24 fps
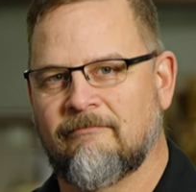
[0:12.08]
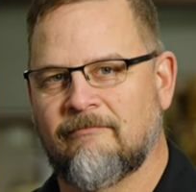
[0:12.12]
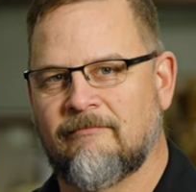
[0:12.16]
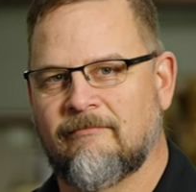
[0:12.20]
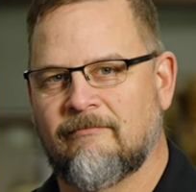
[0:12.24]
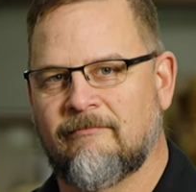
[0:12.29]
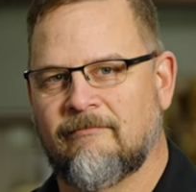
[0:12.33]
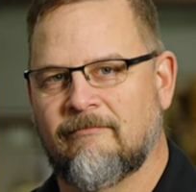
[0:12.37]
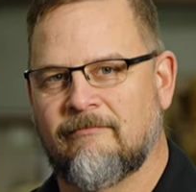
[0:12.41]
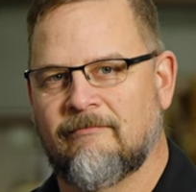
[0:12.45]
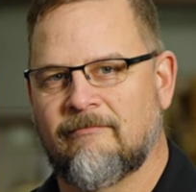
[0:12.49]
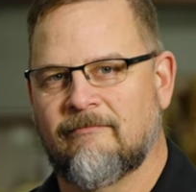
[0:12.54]

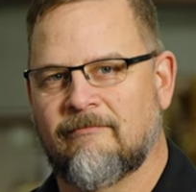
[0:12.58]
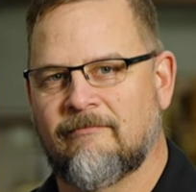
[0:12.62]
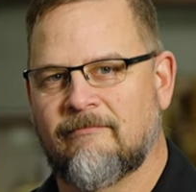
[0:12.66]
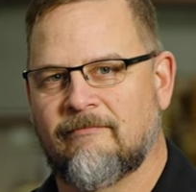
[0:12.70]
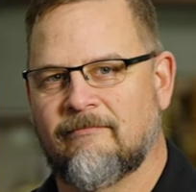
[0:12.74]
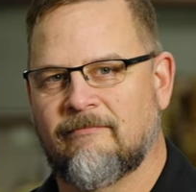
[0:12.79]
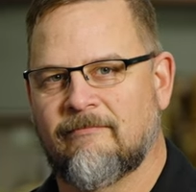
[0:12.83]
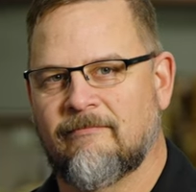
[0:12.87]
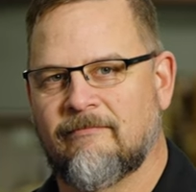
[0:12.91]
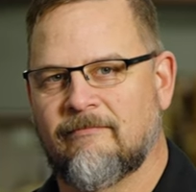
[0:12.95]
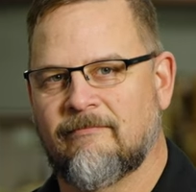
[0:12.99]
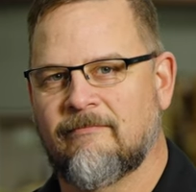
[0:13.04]

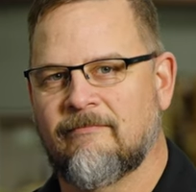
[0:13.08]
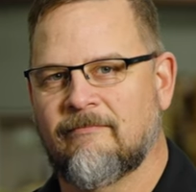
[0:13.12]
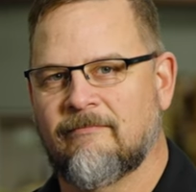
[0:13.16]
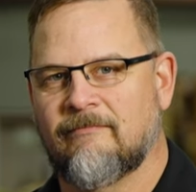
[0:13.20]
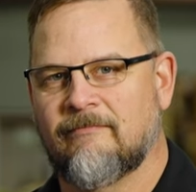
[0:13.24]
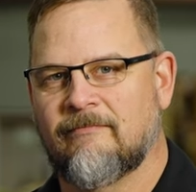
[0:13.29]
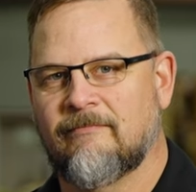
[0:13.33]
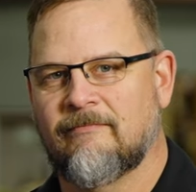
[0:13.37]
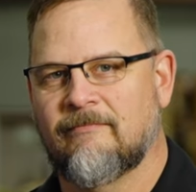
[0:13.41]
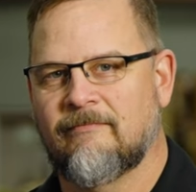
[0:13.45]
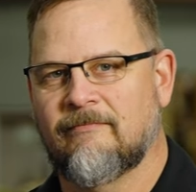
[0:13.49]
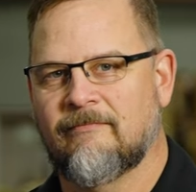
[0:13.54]

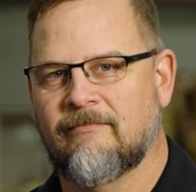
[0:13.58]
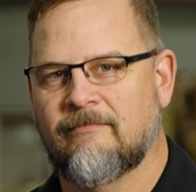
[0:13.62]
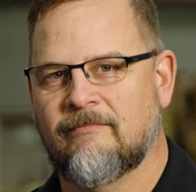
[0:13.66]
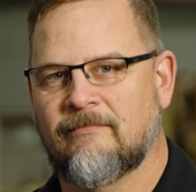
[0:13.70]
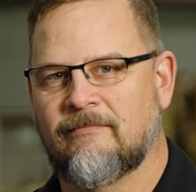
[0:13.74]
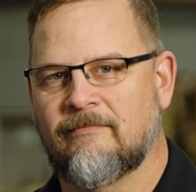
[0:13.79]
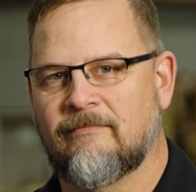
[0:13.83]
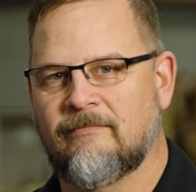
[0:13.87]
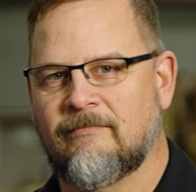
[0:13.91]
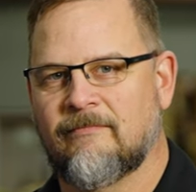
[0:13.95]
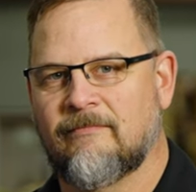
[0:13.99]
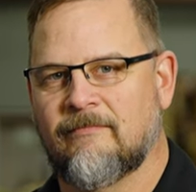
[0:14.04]

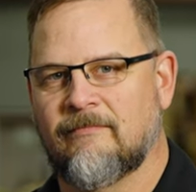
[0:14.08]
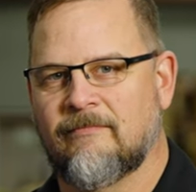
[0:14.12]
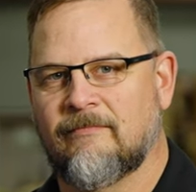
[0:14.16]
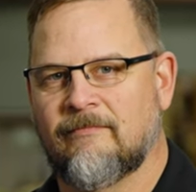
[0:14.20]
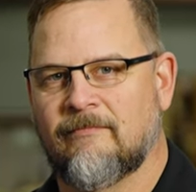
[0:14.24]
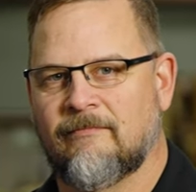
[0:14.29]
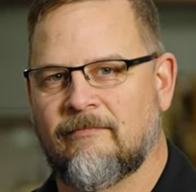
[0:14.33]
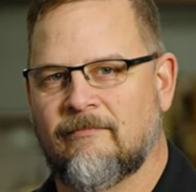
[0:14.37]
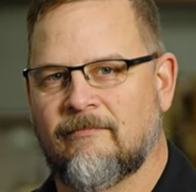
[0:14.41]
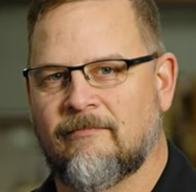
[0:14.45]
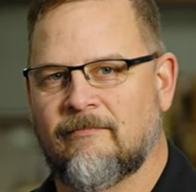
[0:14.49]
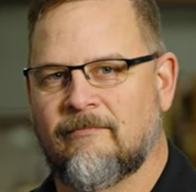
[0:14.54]

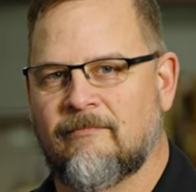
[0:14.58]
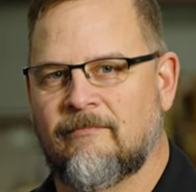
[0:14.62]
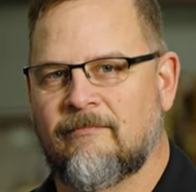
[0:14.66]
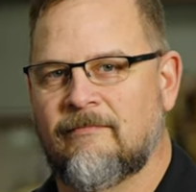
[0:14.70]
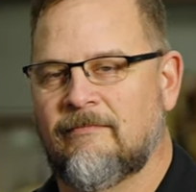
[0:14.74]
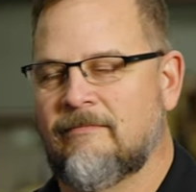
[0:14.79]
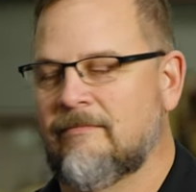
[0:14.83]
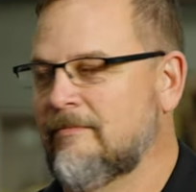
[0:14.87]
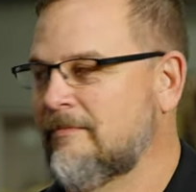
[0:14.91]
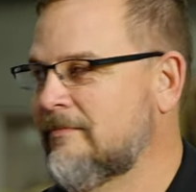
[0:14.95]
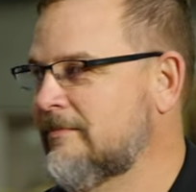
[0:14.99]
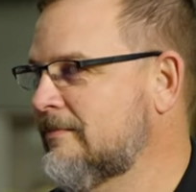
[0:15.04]

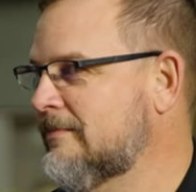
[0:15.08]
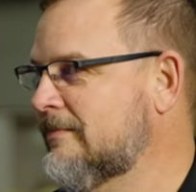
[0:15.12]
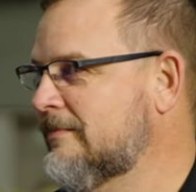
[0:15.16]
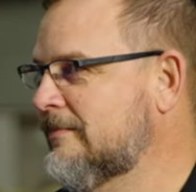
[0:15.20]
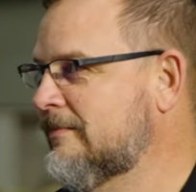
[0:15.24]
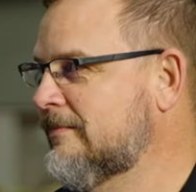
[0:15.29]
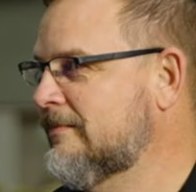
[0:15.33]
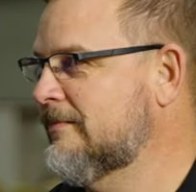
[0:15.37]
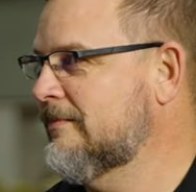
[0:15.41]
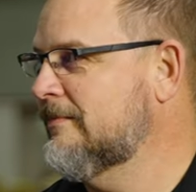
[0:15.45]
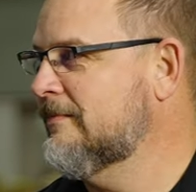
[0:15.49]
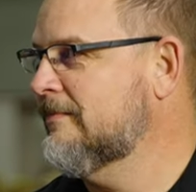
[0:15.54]

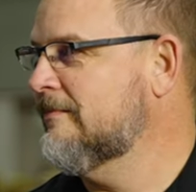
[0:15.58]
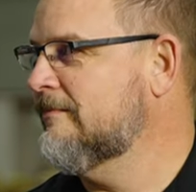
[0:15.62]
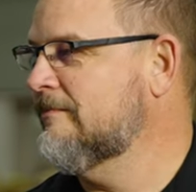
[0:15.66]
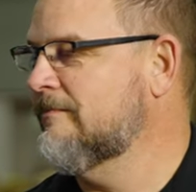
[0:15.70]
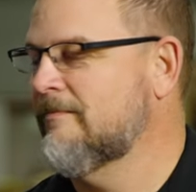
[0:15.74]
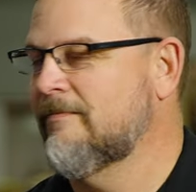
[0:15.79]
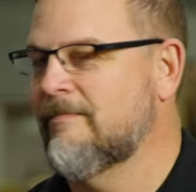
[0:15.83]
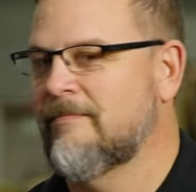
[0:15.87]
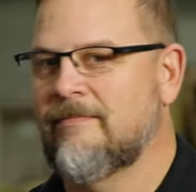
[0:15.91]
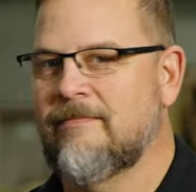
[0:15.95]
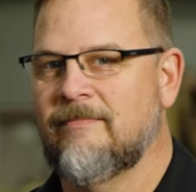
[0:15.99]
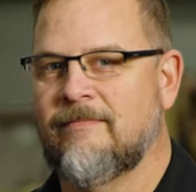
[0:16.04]

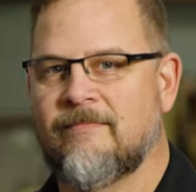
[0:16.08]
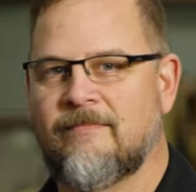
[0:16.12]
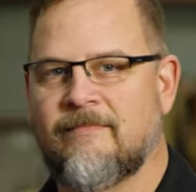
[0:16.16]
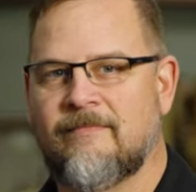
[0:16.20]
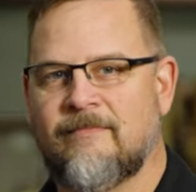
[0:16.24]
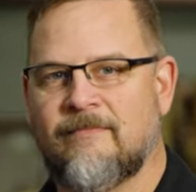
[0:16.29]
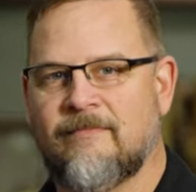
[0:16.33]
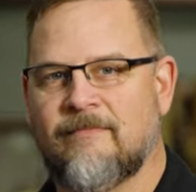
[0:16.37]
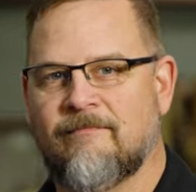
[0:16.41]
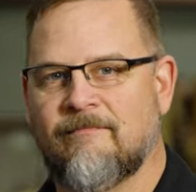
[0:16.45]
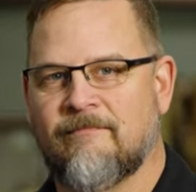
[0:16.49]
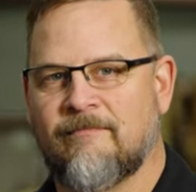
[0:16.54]

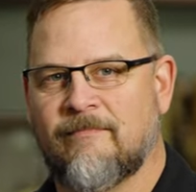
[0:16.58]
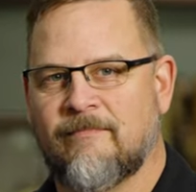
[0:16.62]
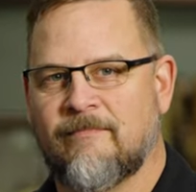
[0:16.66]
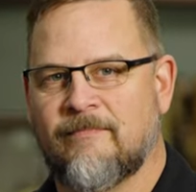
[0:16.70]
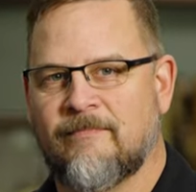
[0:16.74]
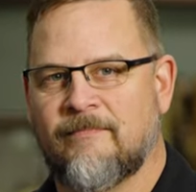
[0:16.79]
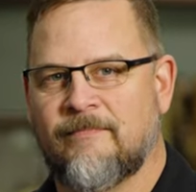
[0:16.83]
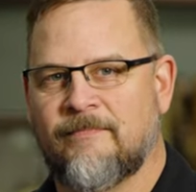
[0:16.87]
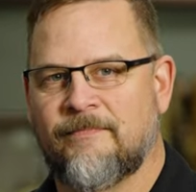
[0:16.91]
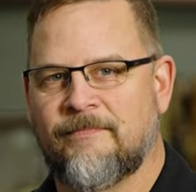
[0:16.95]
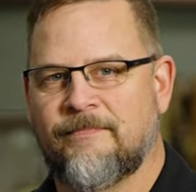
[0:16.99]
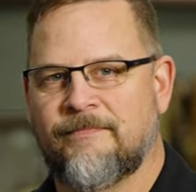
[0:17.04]

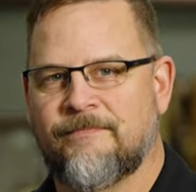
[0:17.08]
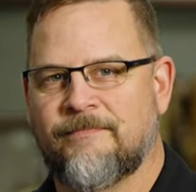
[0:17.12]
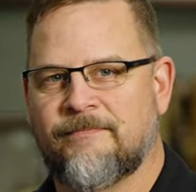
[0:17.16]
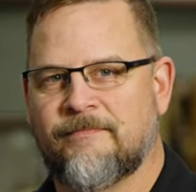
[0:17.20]
The person shown says nothing.